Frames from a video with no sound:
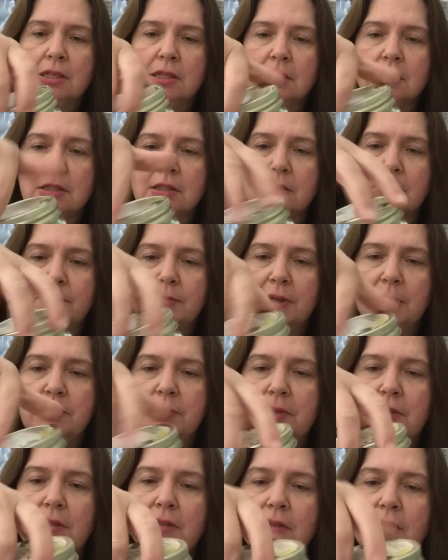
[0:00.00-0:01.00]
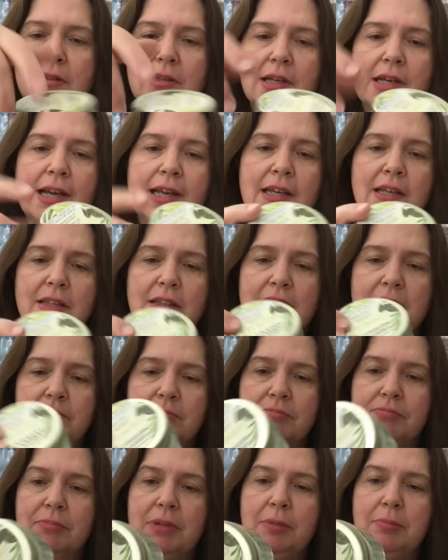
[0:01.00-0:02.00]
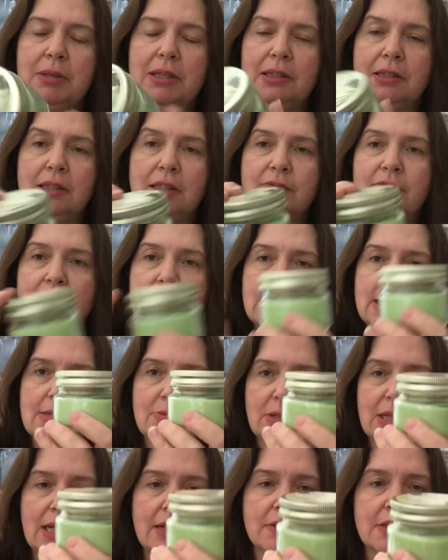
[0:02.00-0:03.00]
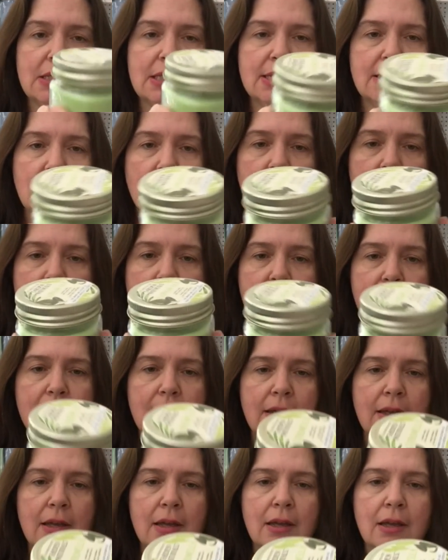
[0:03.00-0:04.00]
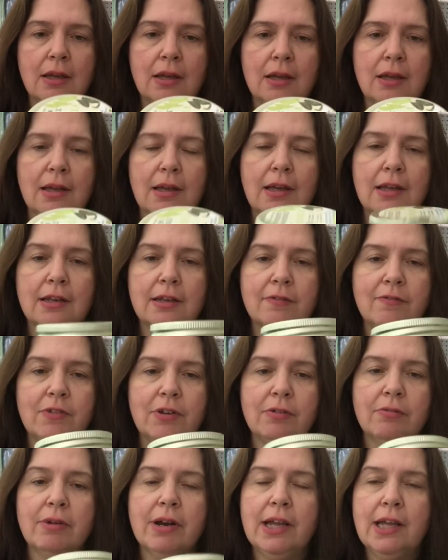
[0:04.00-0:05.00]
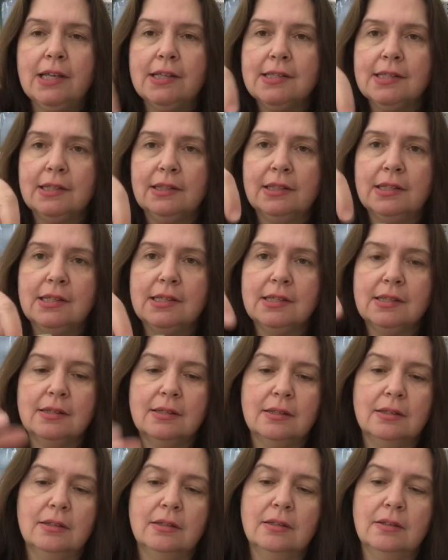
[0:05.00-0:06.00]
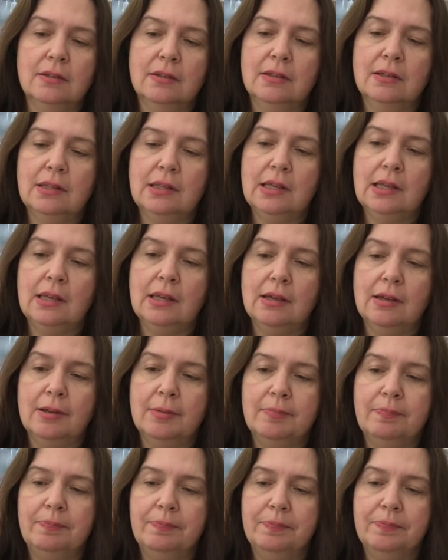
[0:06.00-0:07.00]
So it might be, I could maybe leave this one outside, and if it rains, at least the um,